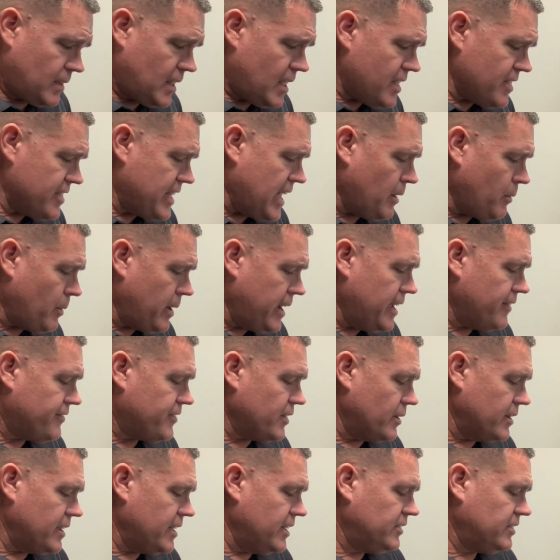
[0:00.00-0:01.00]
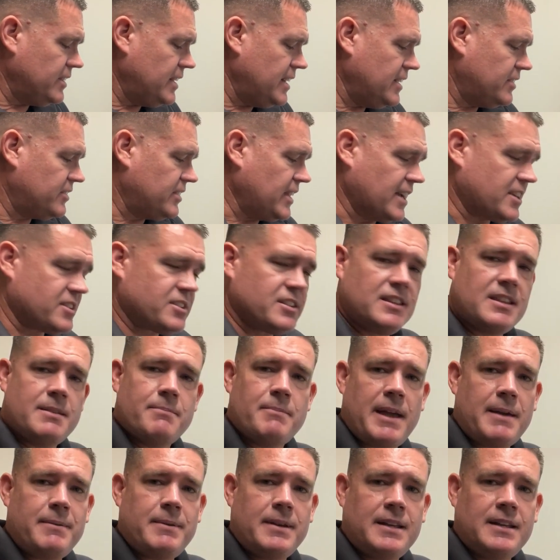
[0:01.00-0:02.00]
That way, if there is any section that
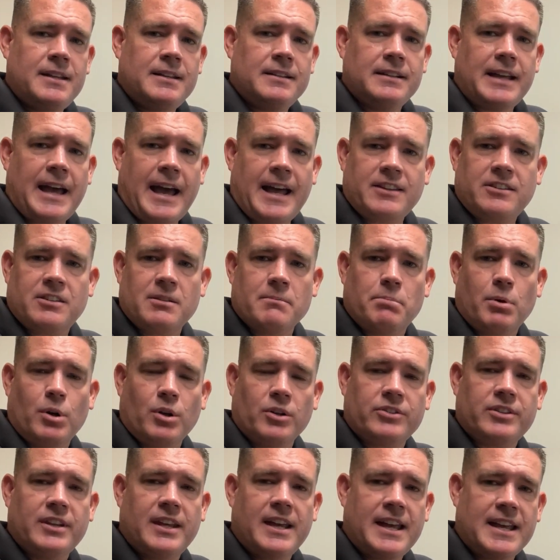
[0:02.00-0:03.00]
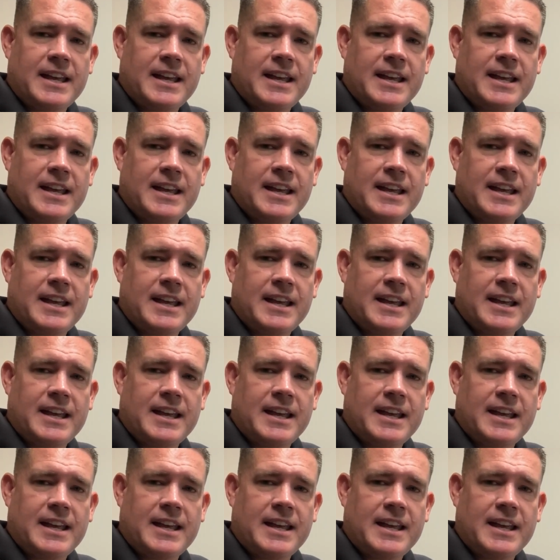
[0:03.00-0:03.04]
maybe had some pulsing